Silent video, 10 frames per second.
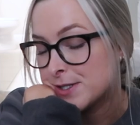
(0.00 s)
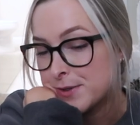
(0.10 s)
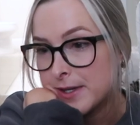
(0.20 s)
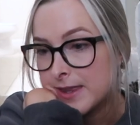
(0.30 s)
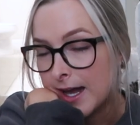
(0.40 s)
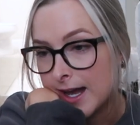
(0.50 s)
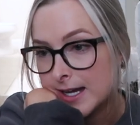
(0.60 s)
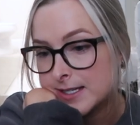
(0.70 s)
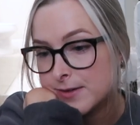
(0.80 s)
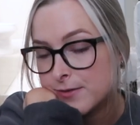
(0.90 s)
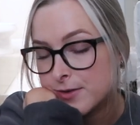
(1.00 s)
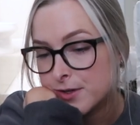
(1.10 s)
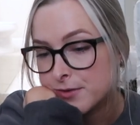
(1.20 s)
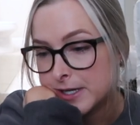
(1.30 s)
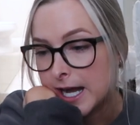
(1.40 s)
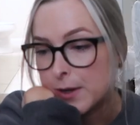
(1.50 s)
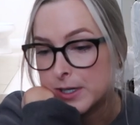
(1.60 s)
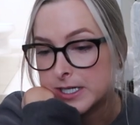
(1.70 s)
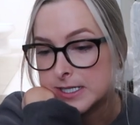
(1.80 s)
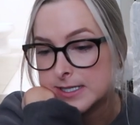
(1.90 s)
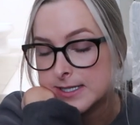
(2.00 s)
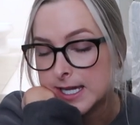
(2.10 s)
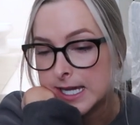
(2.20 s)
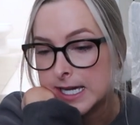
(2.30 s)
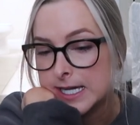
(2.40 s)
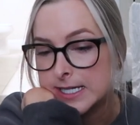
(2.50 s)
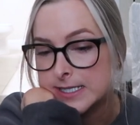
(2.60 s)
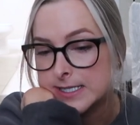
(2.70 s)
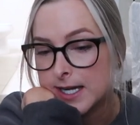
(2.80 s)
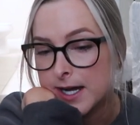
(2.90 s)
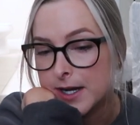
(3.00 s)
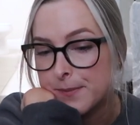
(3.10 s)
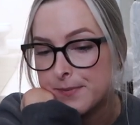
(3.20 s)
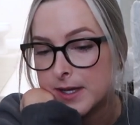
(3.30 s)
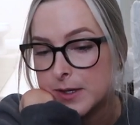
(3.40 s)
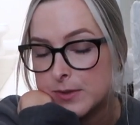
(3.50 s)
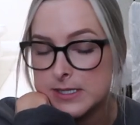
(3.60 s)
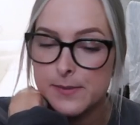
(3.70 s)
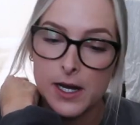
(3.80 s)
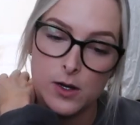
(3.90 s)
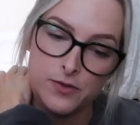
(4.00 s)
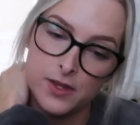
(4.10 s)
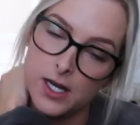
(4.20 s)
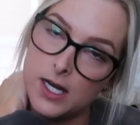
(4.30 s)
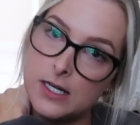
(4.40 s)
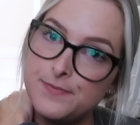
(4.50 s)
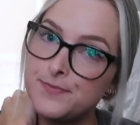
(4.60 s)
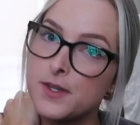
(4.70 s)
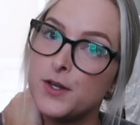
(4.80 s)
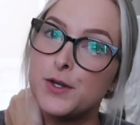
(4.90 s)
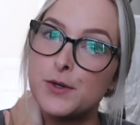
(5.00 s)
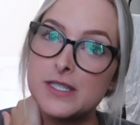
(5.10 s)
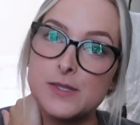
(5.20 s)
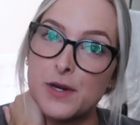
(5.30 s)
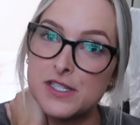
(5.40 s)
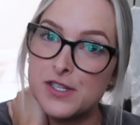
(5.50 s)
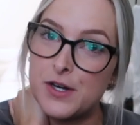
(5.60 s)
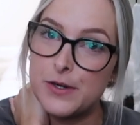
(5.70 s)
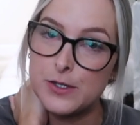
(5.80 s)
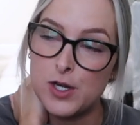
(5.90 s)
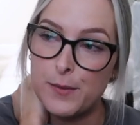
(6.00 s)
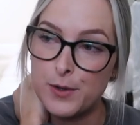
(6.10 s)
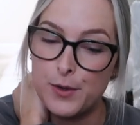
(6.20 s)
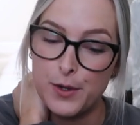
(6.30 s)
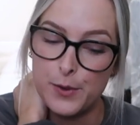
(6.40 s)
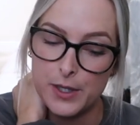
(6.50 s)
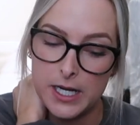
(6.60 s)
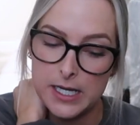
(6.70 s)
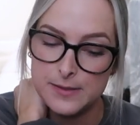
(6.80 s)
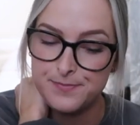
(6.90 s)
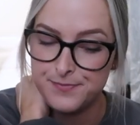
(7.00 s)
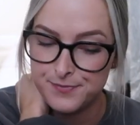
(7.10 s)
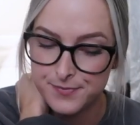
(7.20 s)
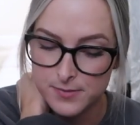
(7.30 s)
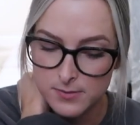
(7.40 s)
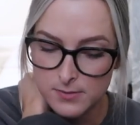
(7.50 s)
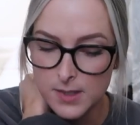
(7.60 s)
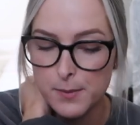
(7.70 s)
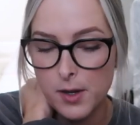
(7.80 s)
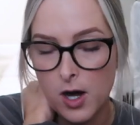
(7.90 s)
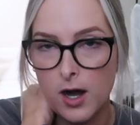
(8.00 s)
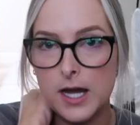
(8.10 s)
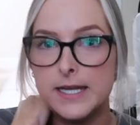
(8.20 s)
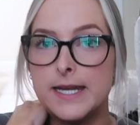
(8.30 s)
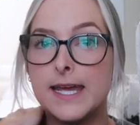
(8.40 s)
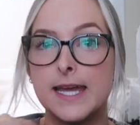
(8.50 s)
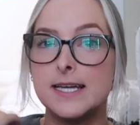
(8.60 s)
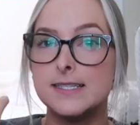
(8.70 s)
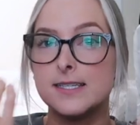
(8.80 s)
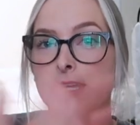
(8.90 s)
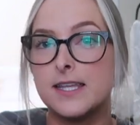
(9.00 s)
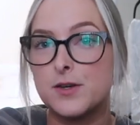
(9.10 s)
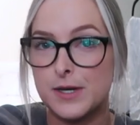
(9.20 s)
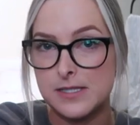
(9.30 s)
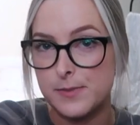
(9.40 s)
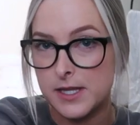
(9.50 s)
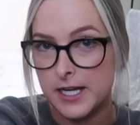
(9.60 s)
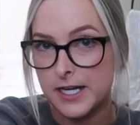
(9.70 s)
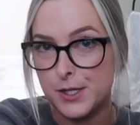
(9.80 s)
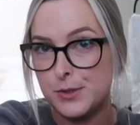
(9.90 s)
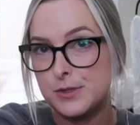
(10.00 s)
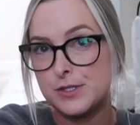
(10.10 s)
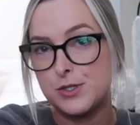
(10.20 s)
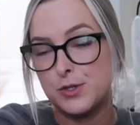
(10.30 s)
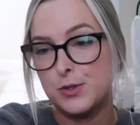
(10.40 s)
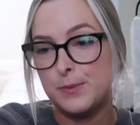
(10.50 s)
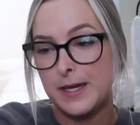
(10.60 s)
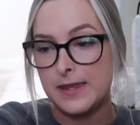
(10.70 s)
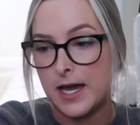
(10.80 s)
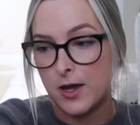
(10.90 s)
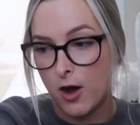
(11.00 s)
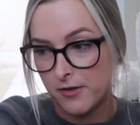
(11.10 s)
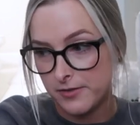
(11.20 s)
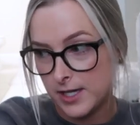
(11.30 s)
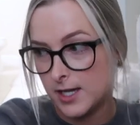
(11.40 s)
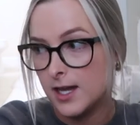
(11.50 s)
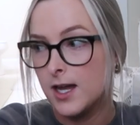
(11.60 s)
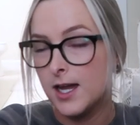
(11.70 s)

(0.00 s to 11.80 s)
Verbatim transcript: was doing that for three hours and um, it was about the new Nespresso Tropical Coconut pod and like the recipe that I use to make that coffee.